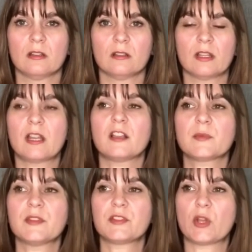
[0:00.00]
Let
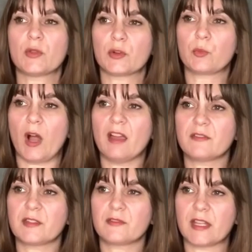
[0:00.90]
husbands know their
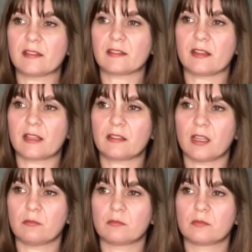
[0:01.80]
wives have sense like
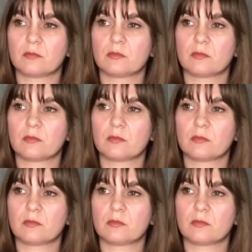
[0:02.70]
them.